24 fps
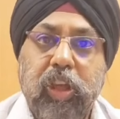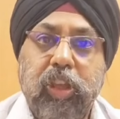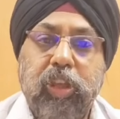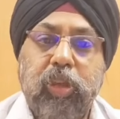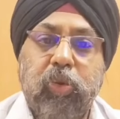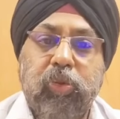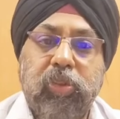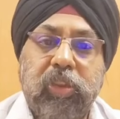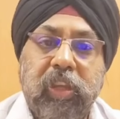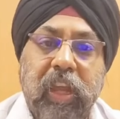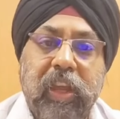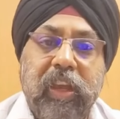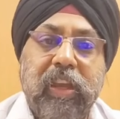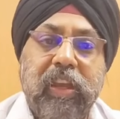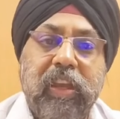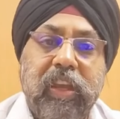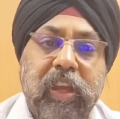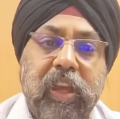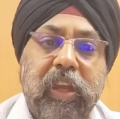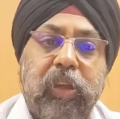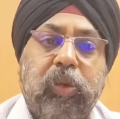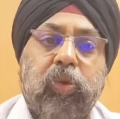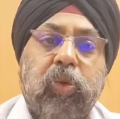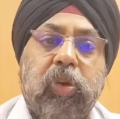you then
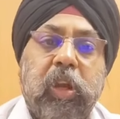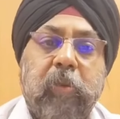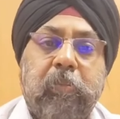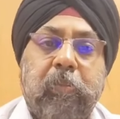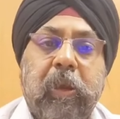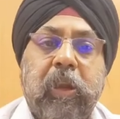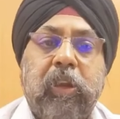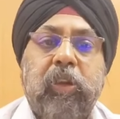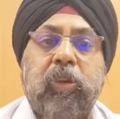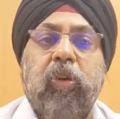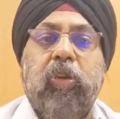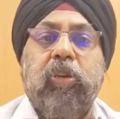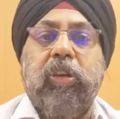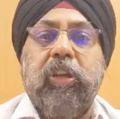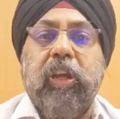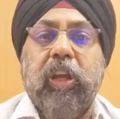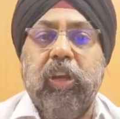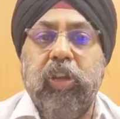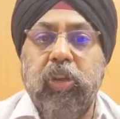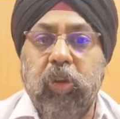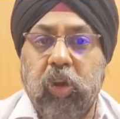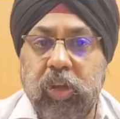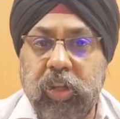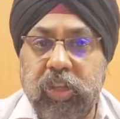need to depend on
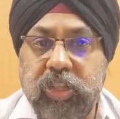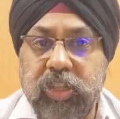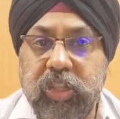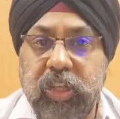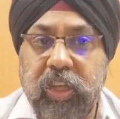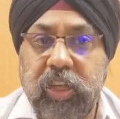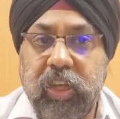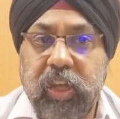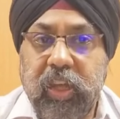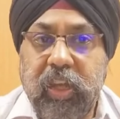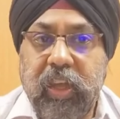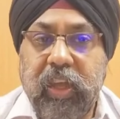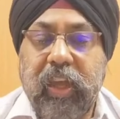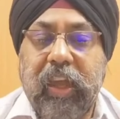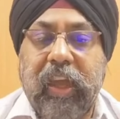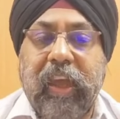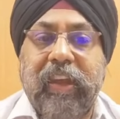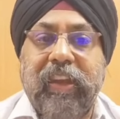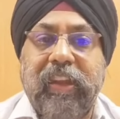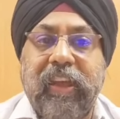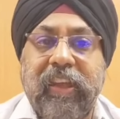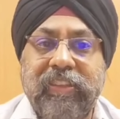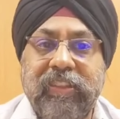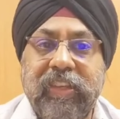technology.
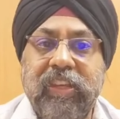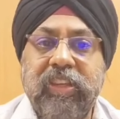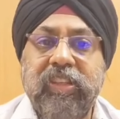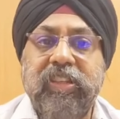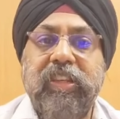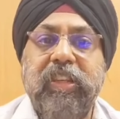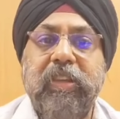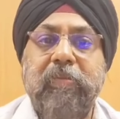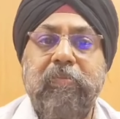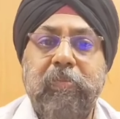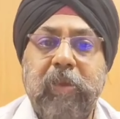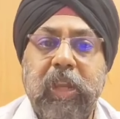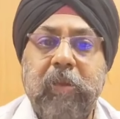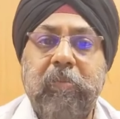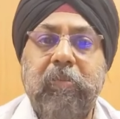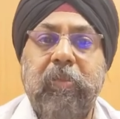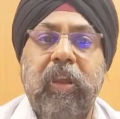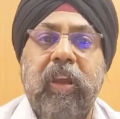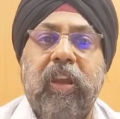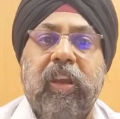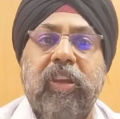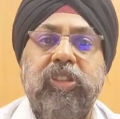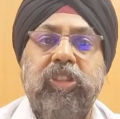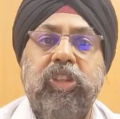And essentially,
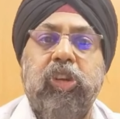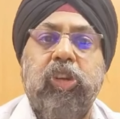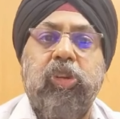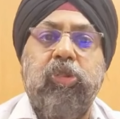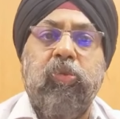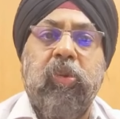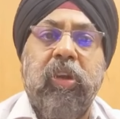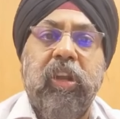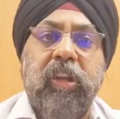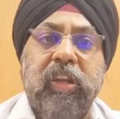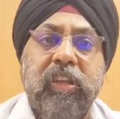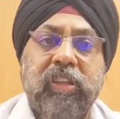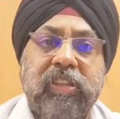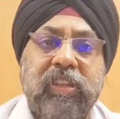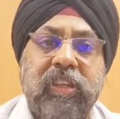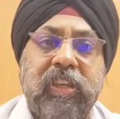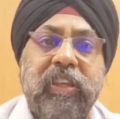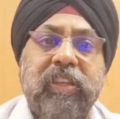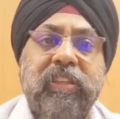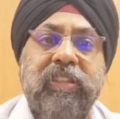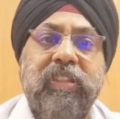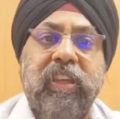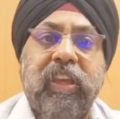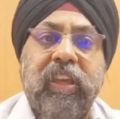minimal residual
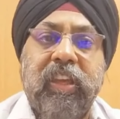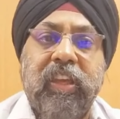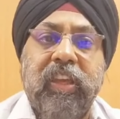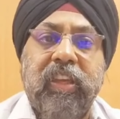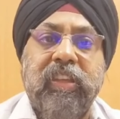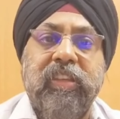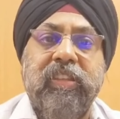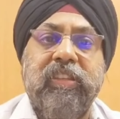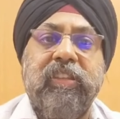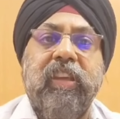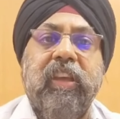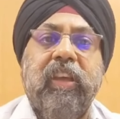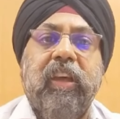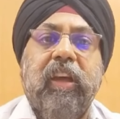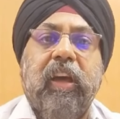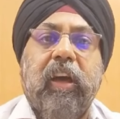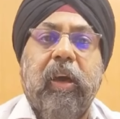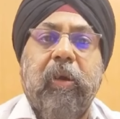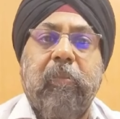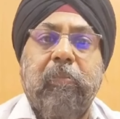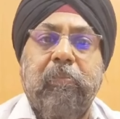disease is a